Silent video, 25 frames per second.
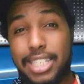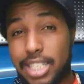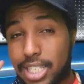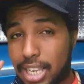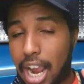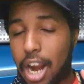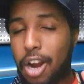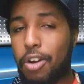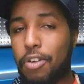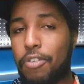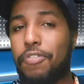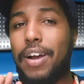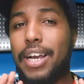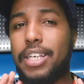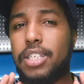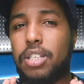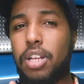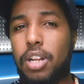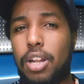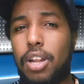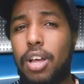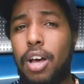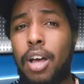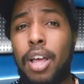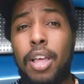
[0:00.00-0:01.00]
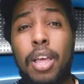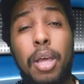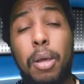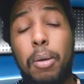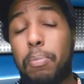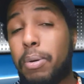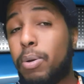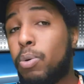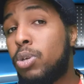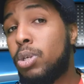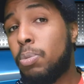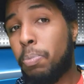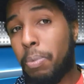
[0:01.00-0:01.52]
sacrificed a lot, but
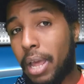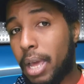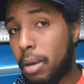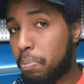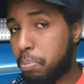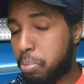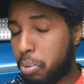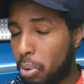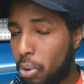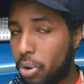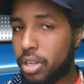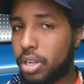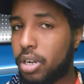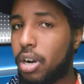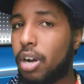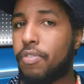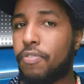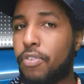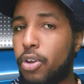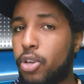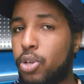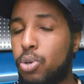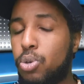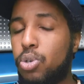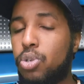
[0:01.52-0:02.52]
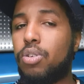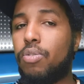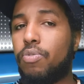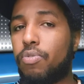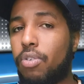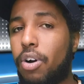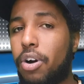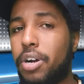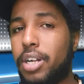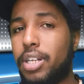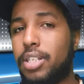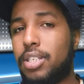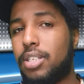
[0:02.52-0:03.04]
he was playing point guard for Houston
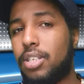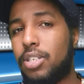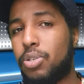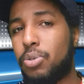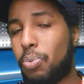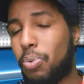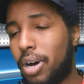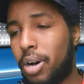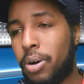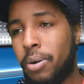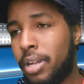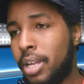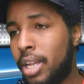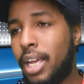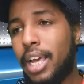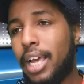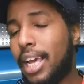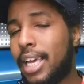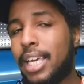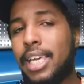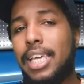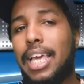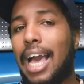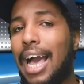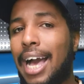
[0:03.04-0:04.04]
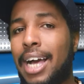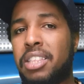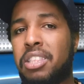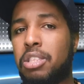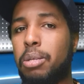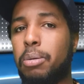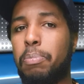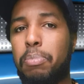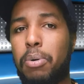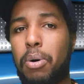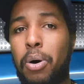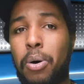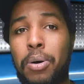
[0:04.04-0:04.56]
Rockets as well. He had the
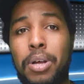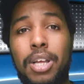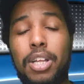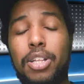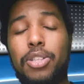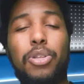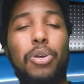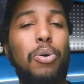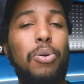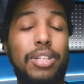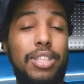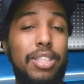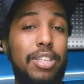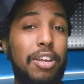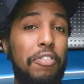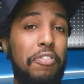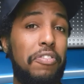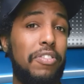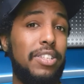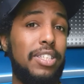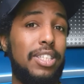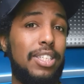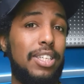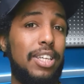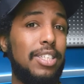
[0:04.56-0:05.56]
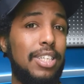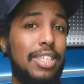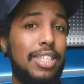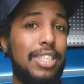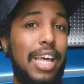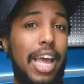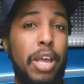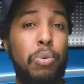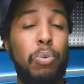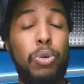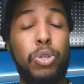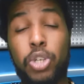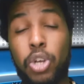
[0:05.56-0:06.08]
ball. The only difference is
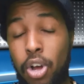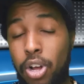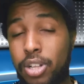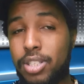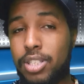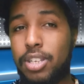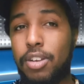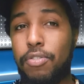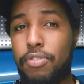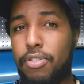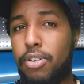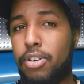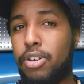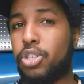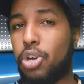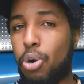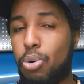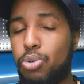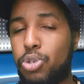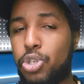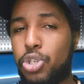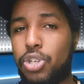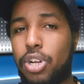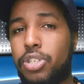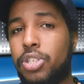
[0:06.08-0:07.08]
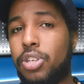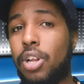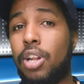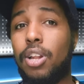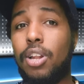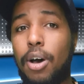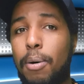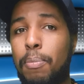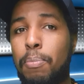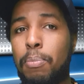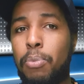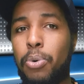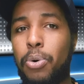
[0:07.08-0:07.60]
that he was hunting for his own shots a
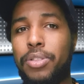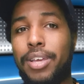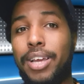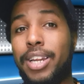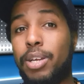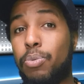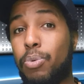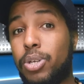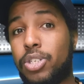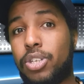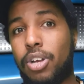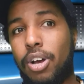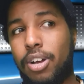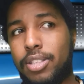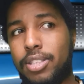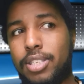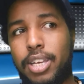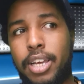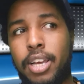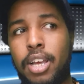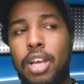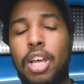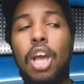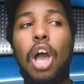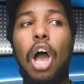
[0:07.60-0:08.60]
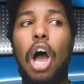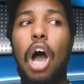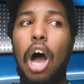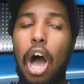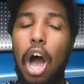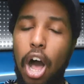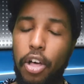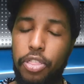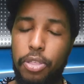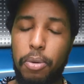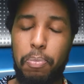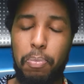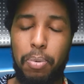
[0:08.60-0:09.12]
lot more than he was hunting
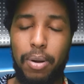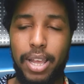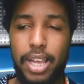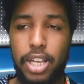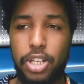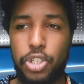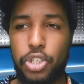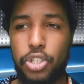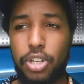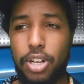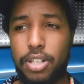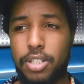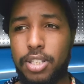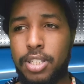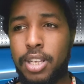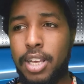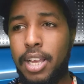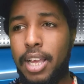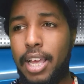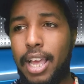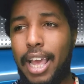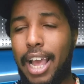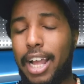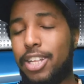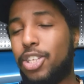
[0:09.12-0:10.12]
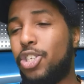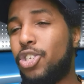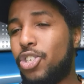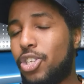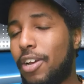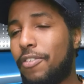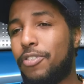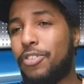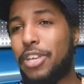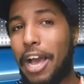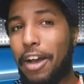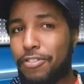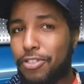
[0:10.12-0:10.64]
other players' shots. And you
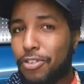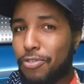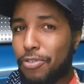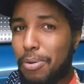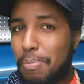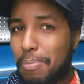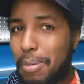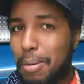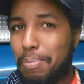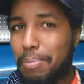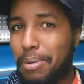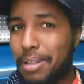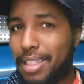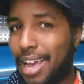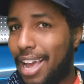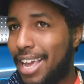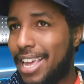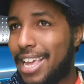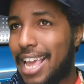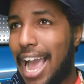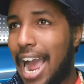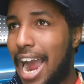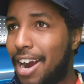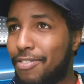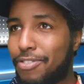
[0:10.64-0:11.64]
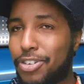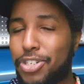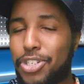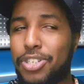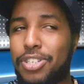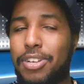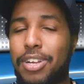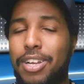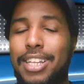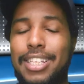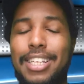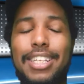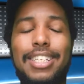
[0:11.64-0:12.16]
have to remember that he averages
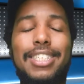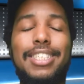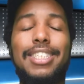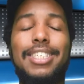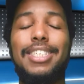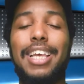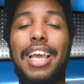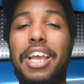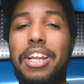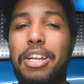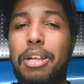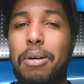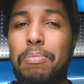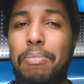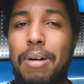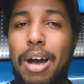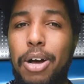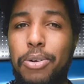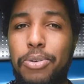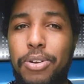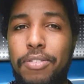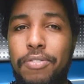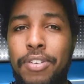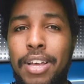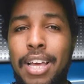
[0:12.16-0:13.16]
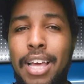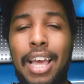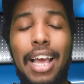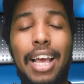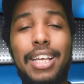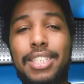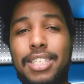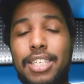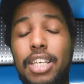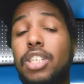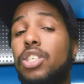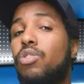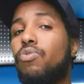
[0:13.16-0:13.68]
an insane amount of
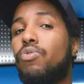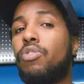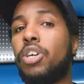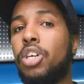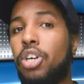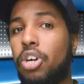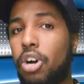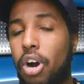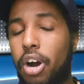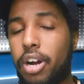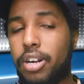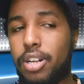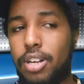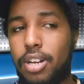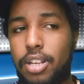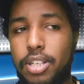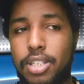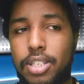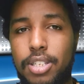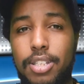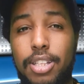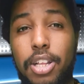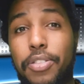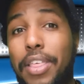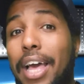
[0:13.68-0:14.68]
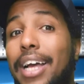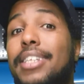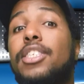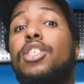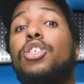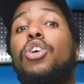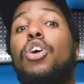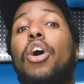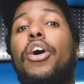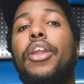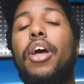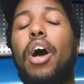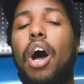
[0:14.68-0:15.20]
assists regardless. Now that's
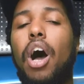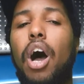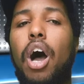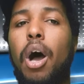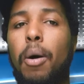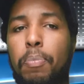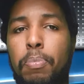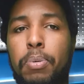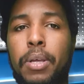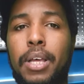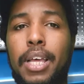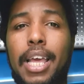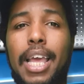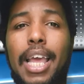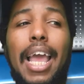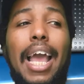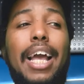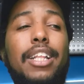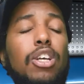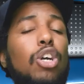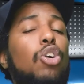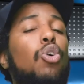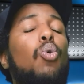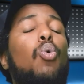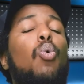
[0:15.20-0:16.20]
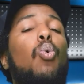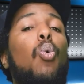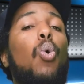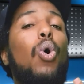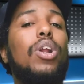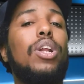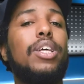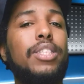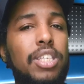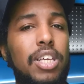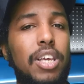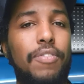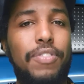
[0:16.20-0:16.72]
gone up, and the
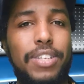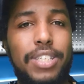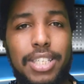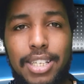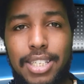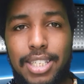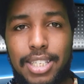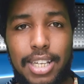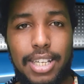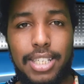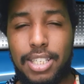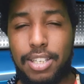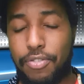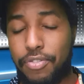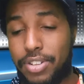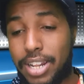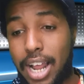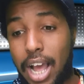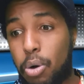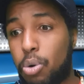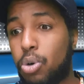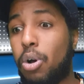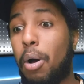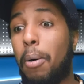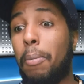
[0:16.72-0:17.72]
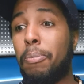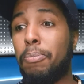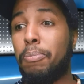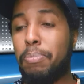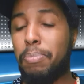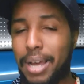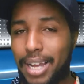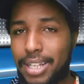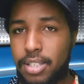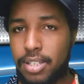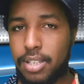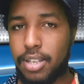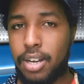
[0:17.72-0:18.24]
quality of his assists have now gone
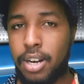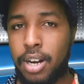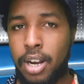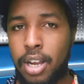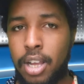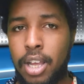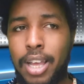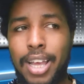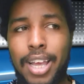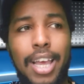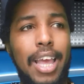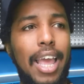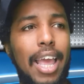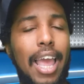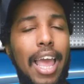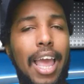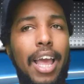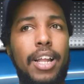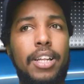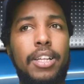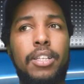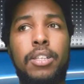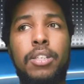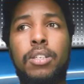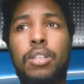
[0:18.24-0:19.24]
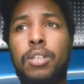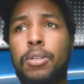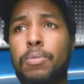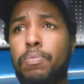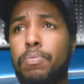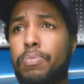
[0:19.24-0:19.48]
better, and